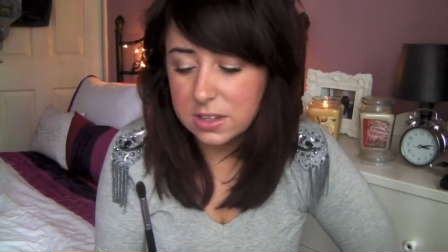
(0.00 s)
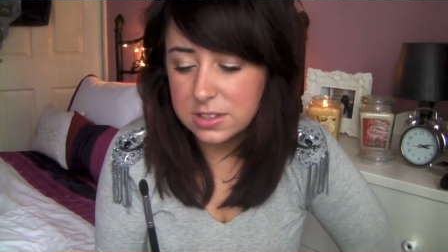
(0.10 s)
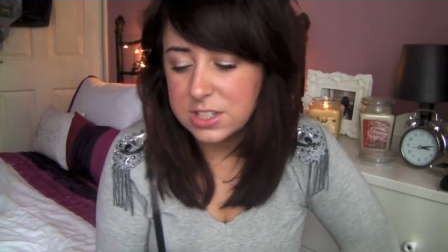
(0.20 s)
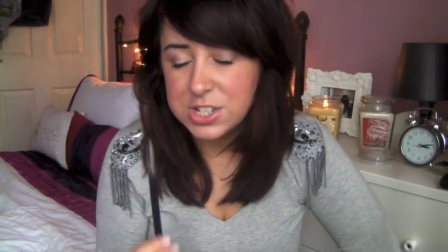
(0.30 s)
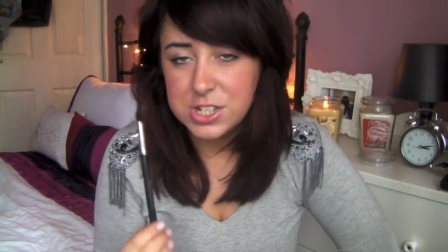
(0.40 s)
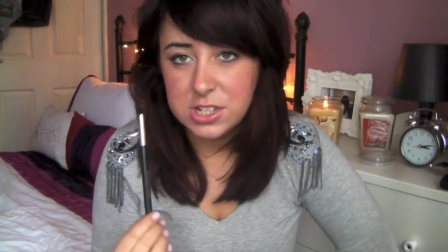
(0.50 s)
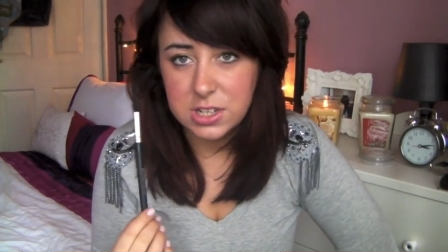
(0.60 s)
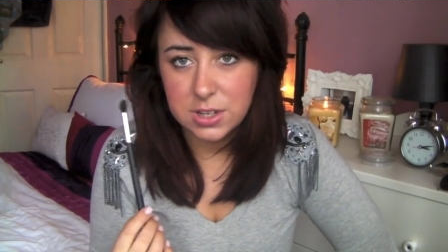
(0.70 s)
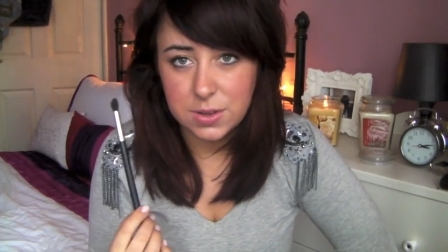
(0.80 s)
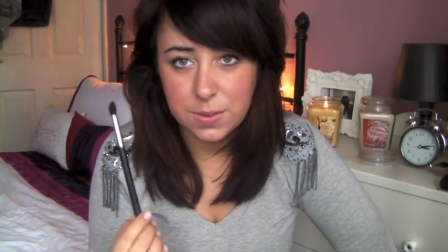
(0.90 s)
I used it to
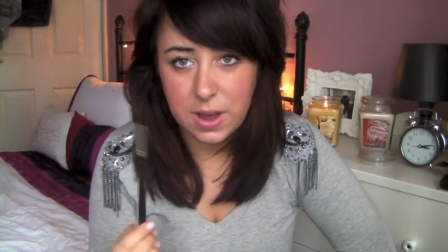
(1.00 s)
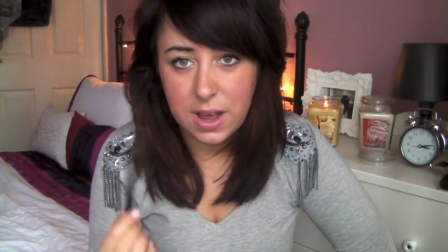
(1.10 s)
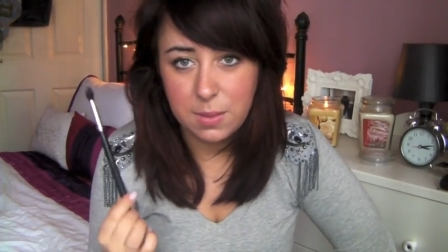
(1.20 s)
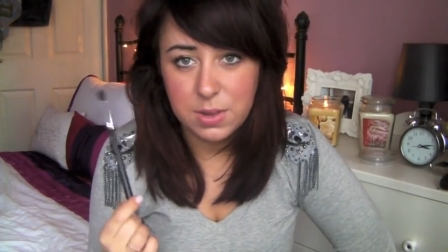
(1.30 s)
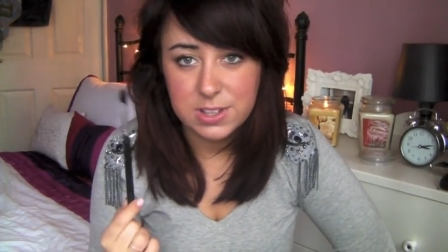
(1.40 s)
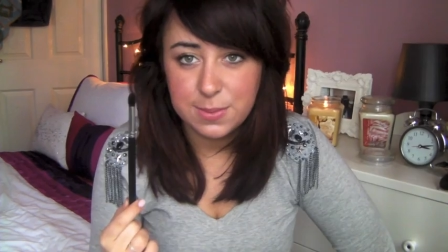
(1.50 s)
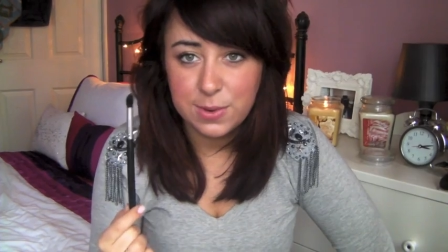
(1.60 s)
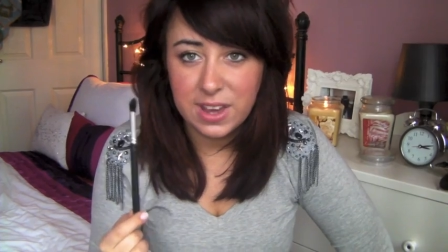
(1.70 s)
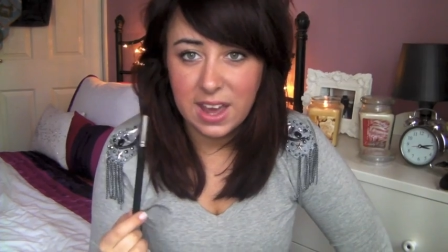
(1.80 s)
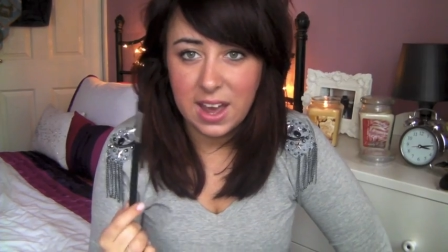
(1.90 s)
do a
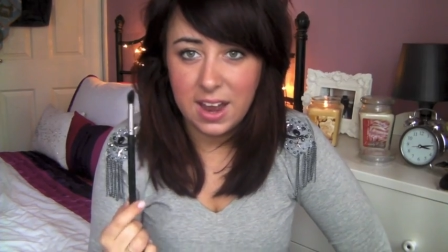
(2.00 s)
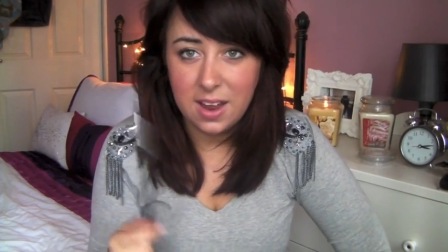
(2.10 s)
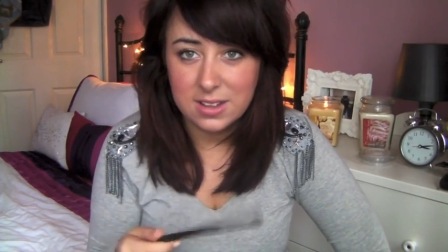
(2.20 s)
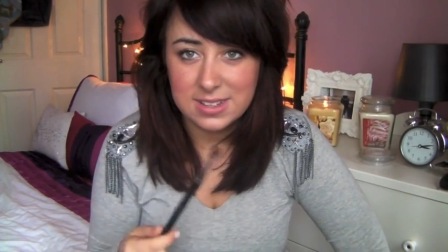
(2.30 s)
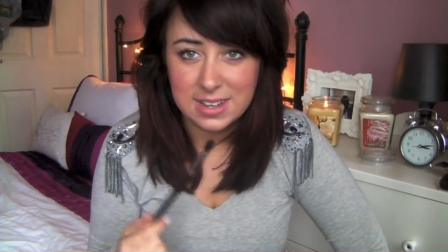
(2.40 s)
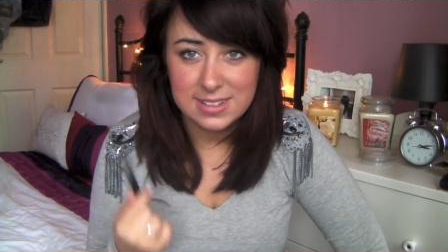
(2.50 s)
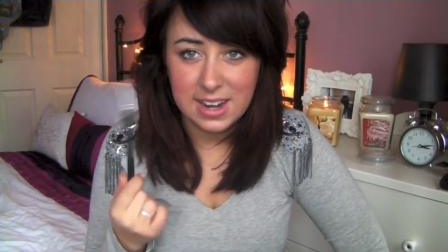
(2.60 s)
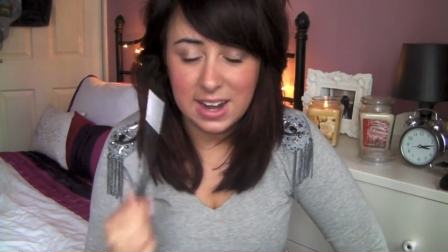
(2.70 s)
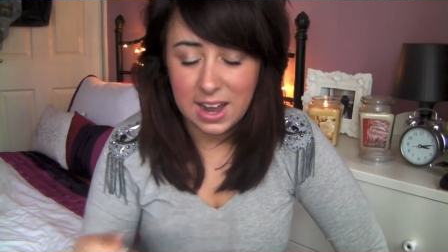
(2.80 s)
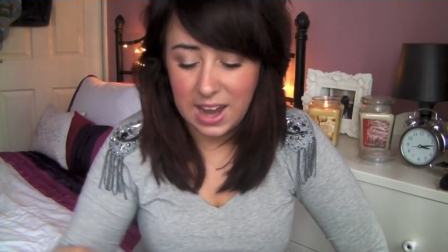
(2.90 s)
smoky eye on
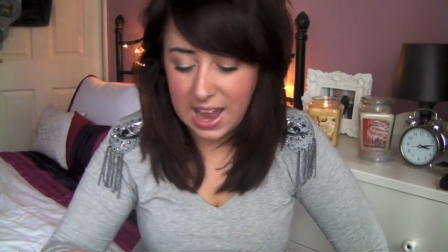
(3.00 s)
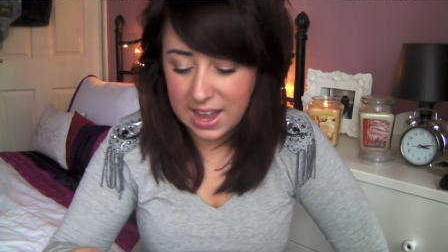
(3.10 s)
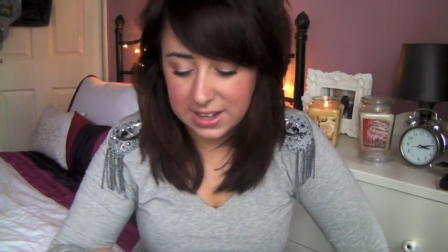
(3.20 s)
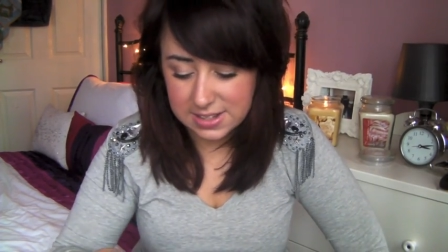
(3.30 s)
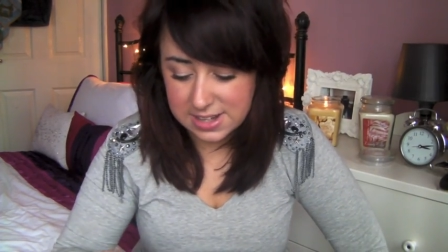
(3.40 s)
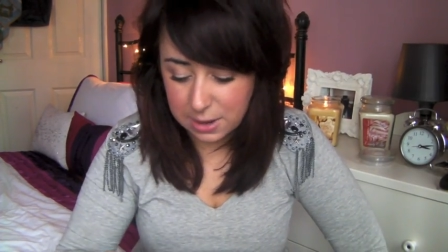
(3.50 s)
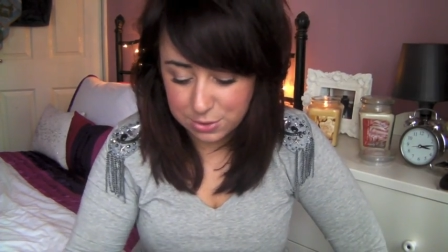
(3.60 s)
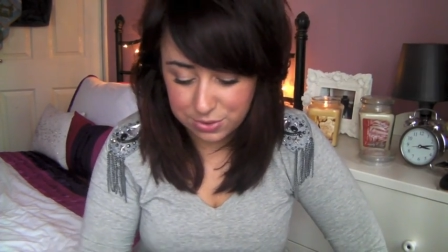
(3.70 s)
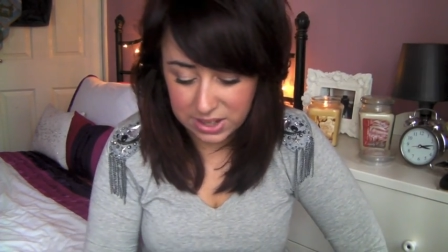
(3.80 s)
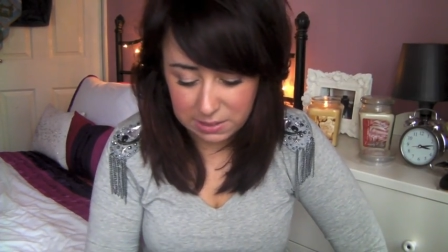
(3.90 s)
Saturday night and I
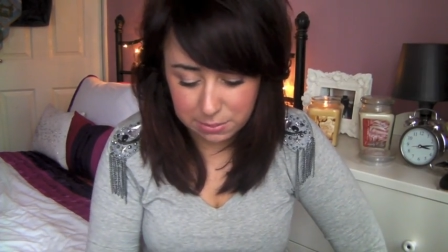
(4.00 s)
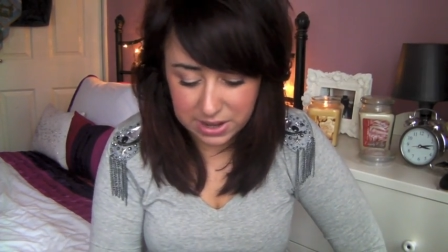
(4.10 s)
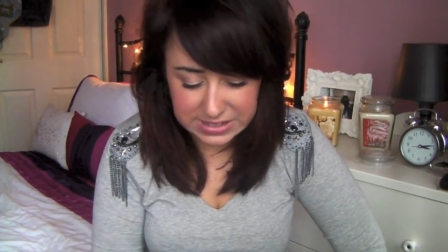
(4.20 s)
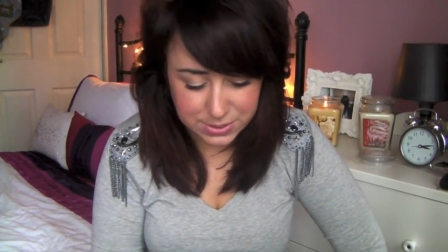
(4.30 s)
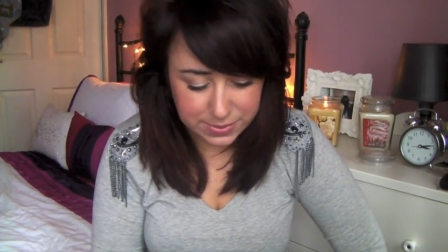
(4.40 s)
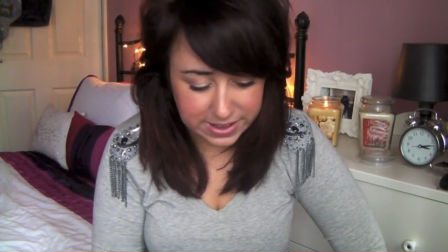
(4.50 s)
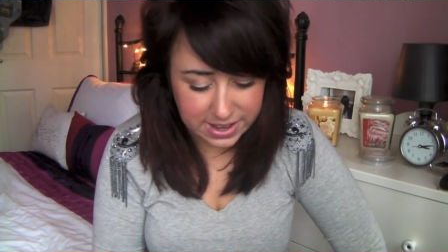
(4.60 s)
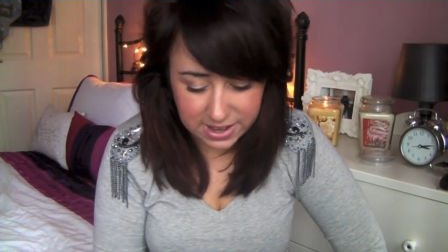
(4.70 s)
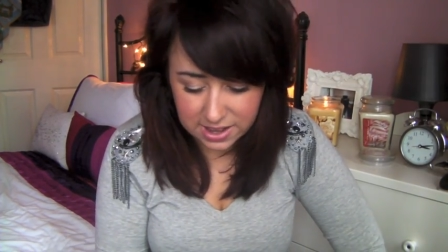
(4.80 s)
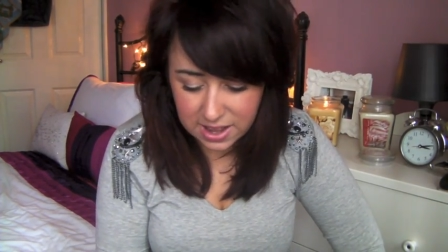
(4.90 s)
was really impressed with
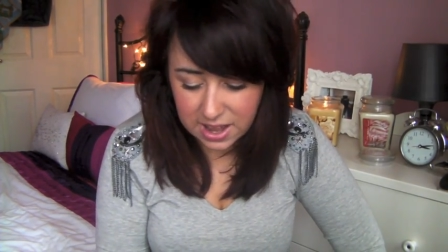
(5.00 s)
it.